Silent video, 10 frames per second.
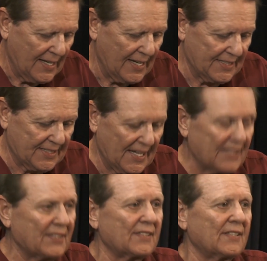it is
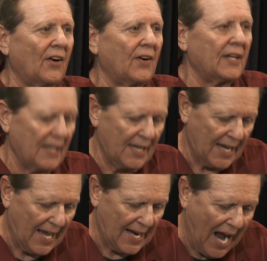necessary
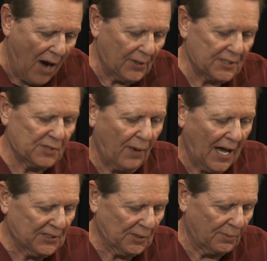and how it is
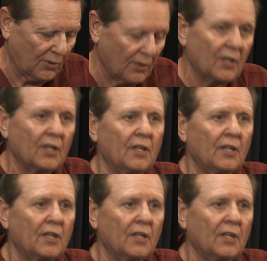possible